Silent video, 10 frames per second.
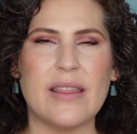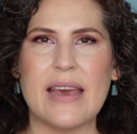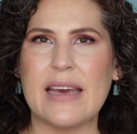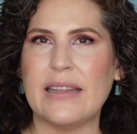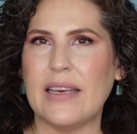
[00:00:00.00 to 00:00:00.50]

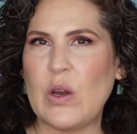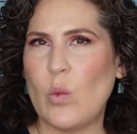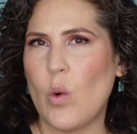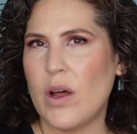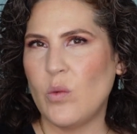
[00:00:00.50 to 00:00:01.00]
they can
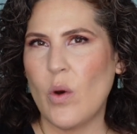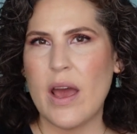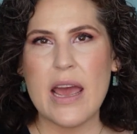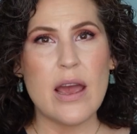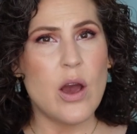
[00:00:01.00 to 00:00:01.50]
lean one
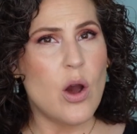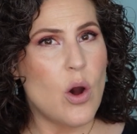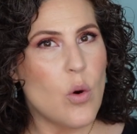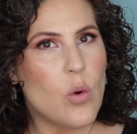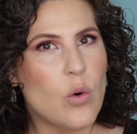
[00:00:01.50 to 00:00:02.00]
way
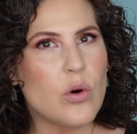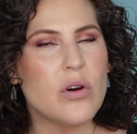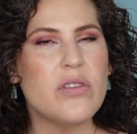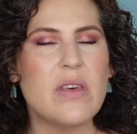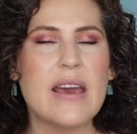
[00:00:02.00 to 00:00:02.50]

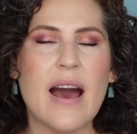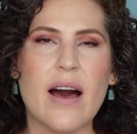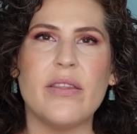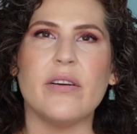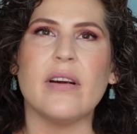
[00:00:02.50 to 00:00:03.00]
or the
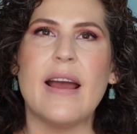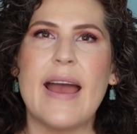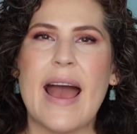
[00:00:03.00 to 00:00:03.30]
other.